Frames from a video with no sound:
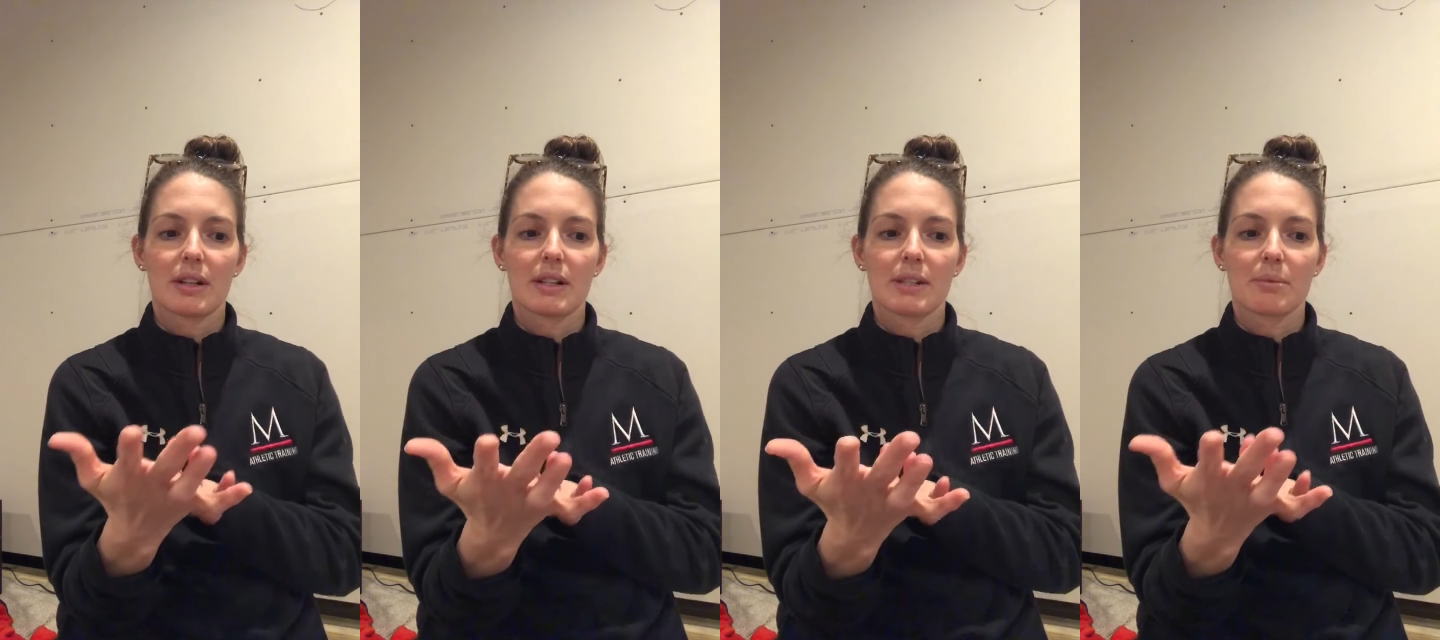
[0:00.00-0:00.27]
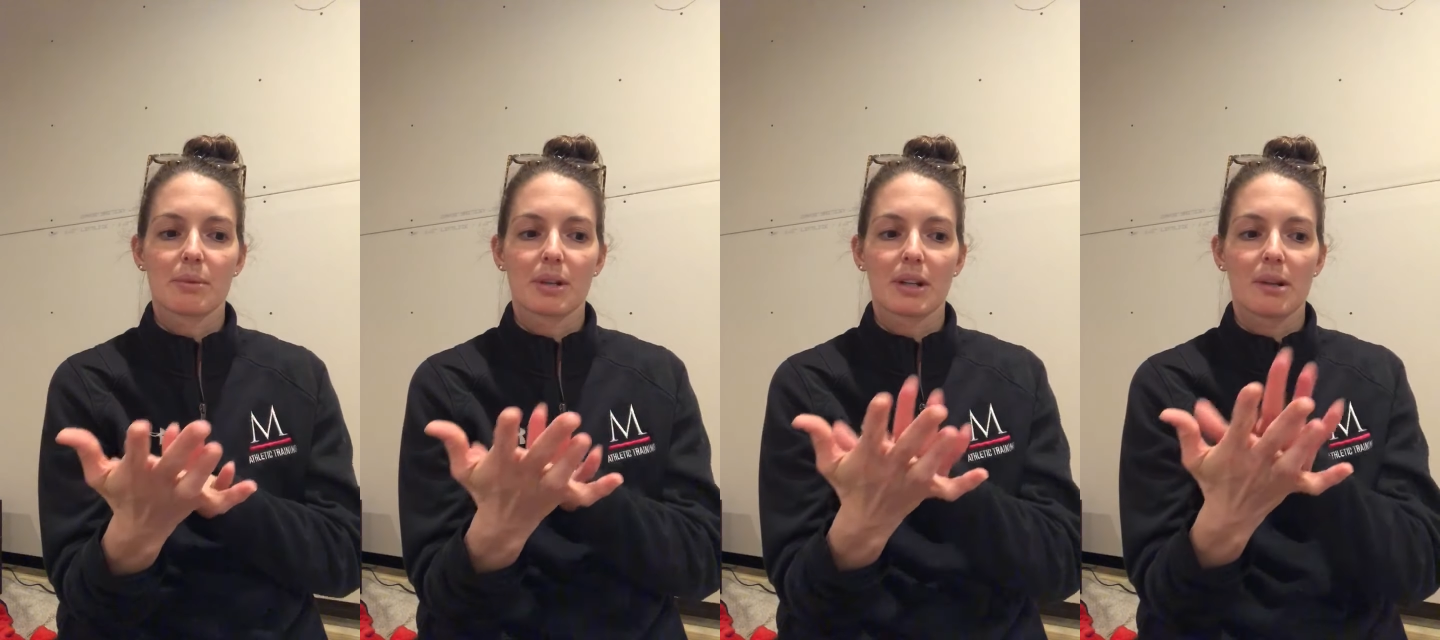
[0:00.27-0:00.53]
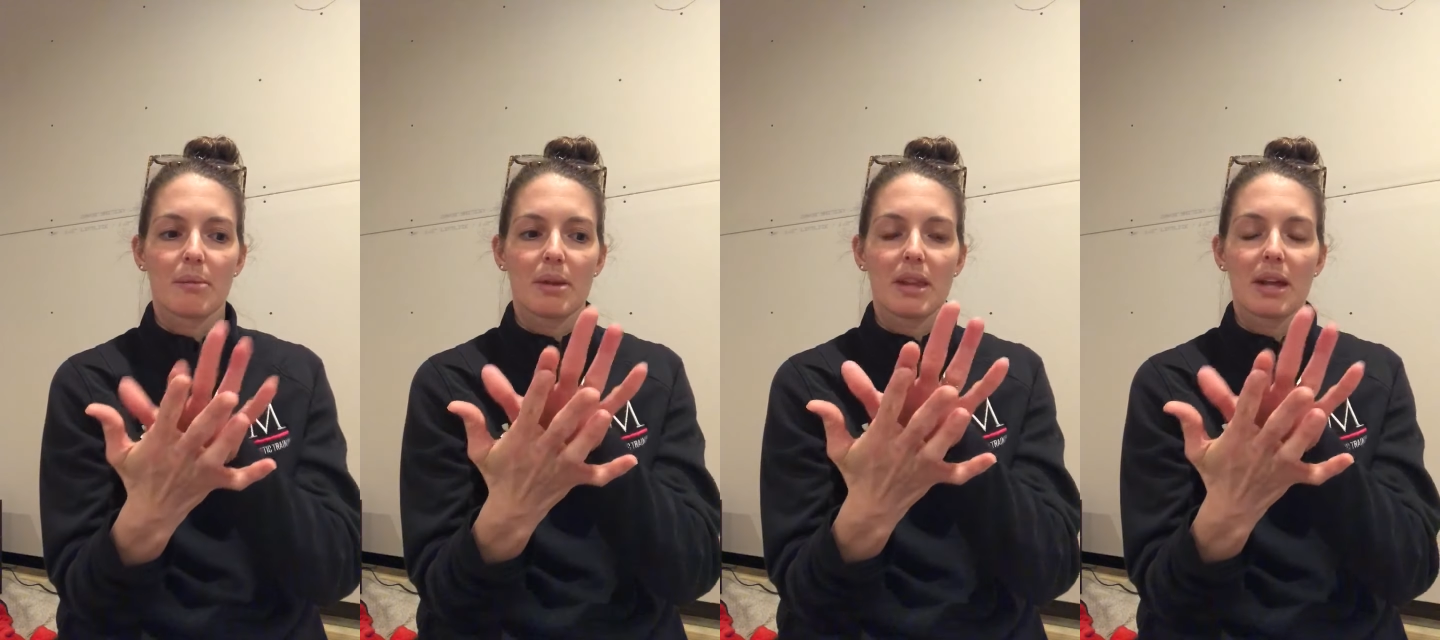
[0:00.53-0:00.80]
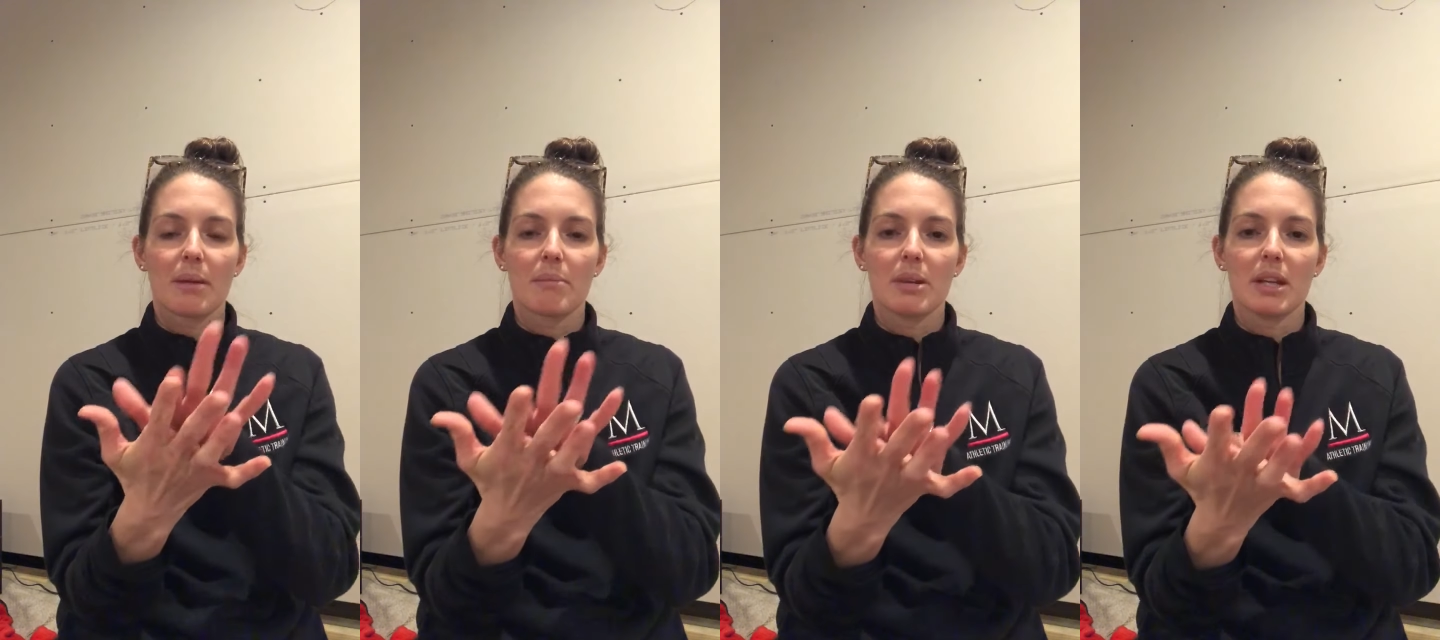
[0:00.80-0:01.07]
is where going to be
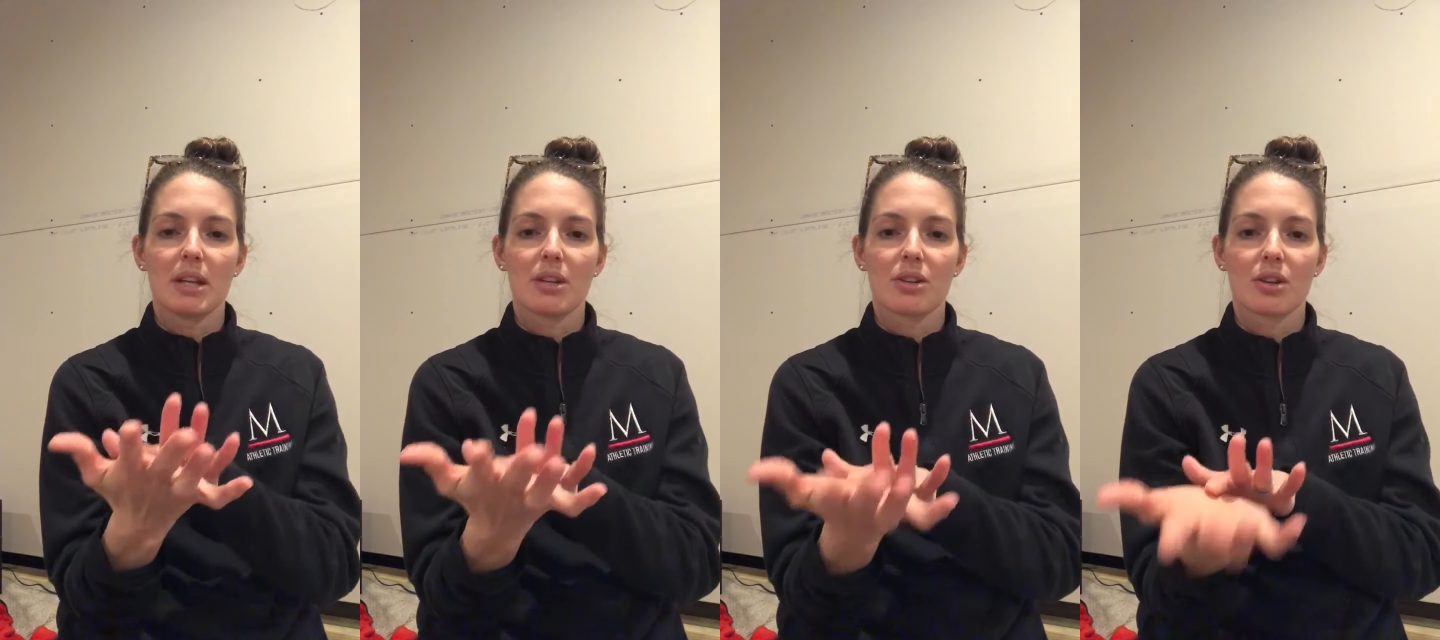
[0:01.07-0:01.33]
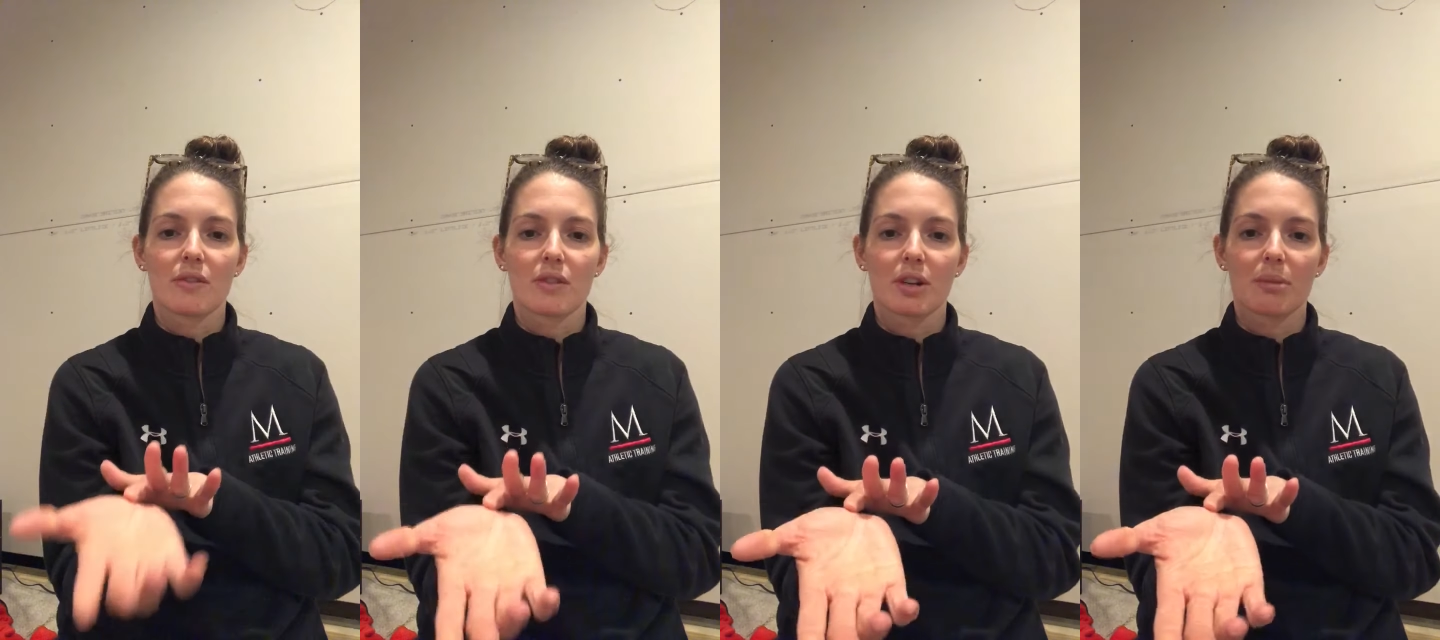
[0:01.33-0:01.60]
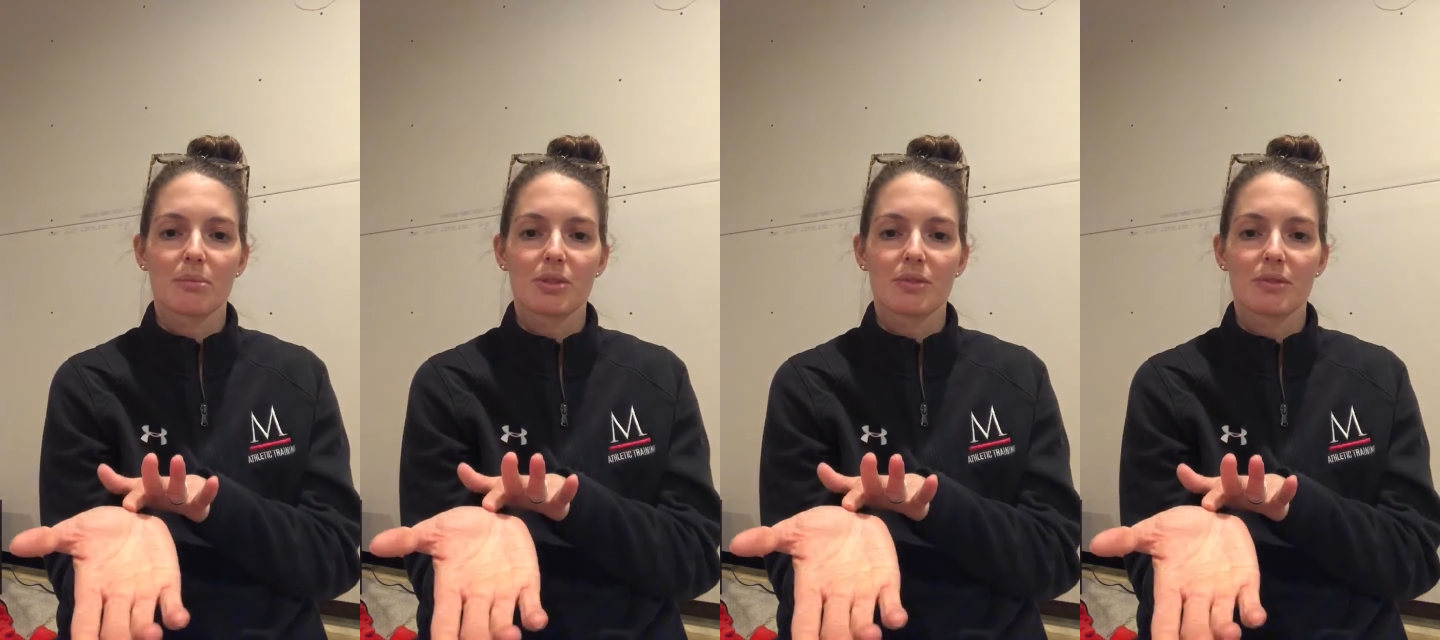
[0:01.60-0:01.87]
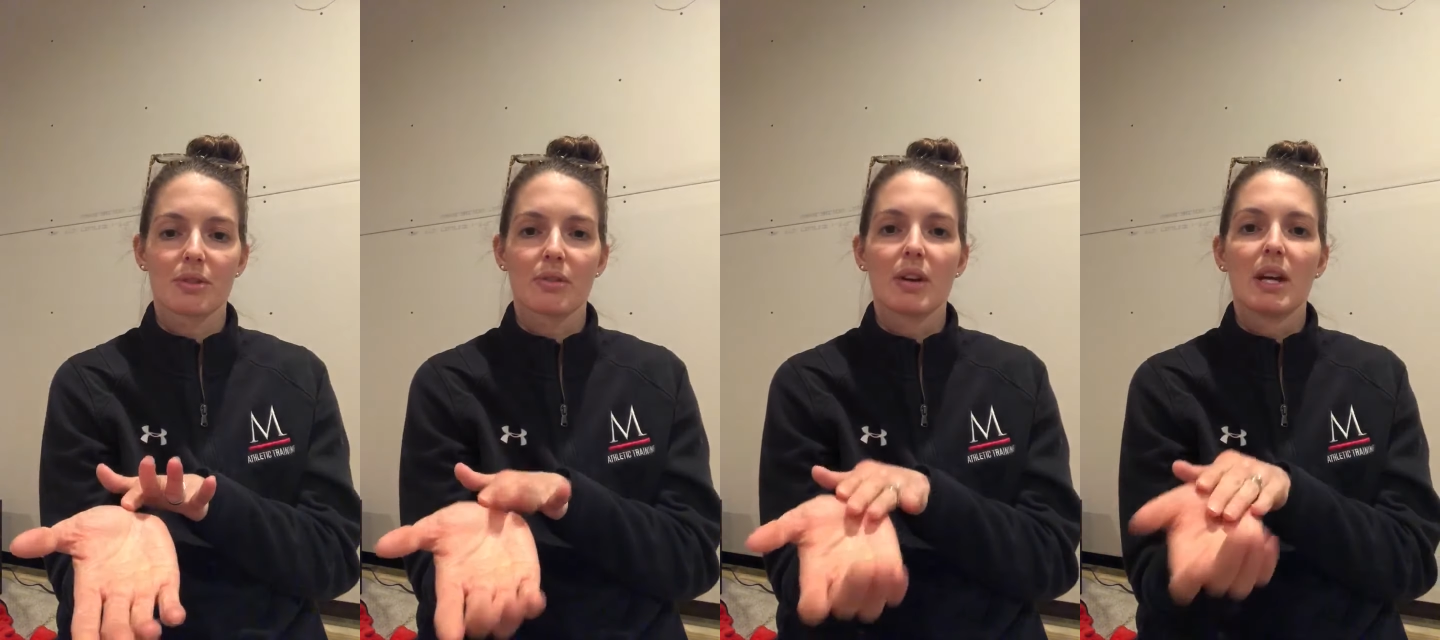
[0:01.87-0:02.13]
that median nerve comes
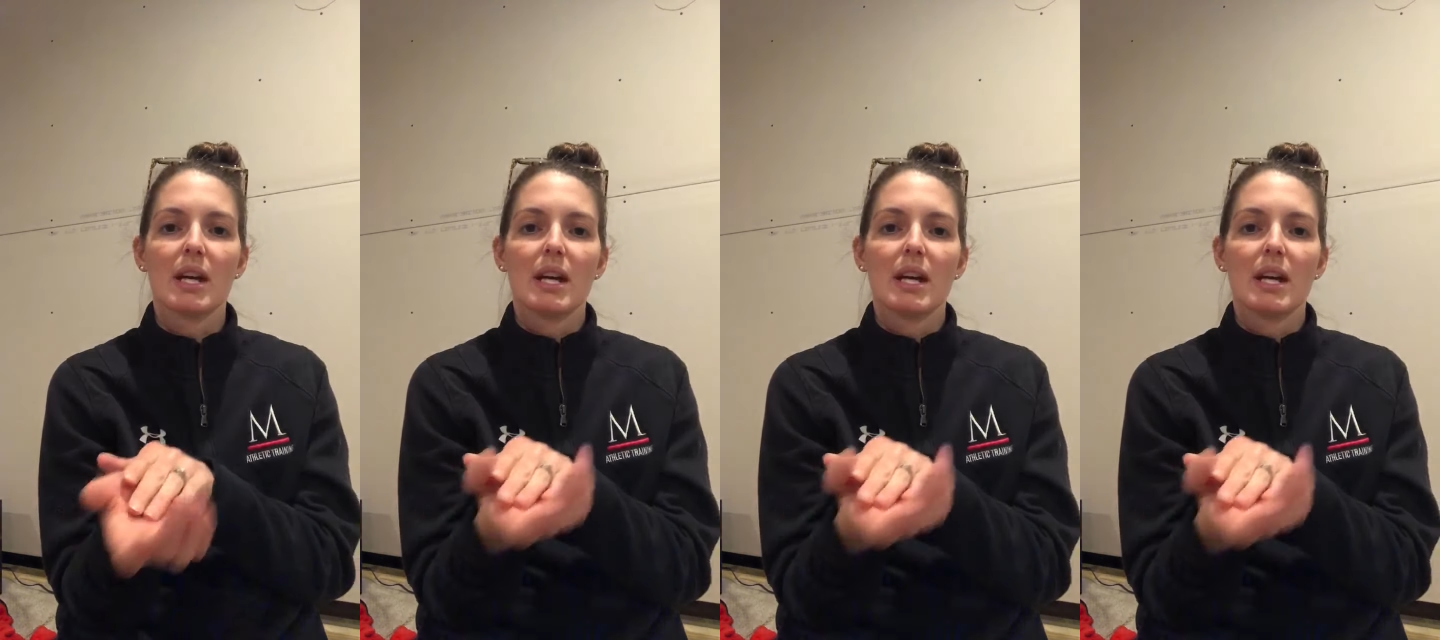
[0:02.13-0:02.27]
through.